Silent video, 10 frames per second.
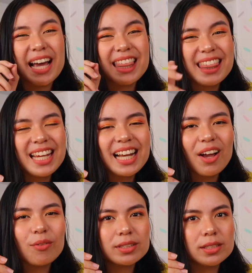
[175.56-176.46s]
I think
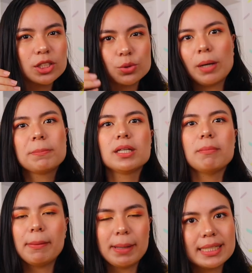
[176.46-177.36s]
I was disrupted
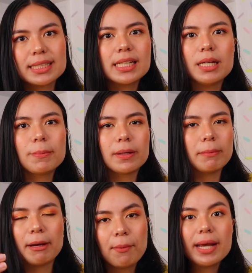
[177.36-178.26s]
by my sleep
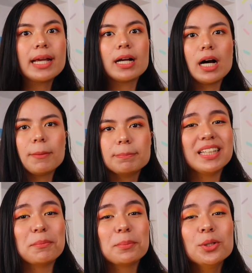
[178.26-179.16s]
and my waking up.
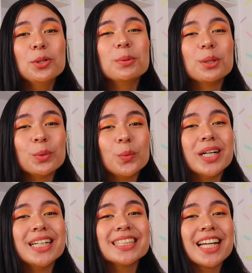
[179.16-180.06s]
The poop
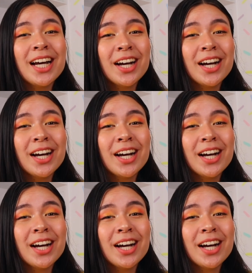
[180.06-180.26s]
was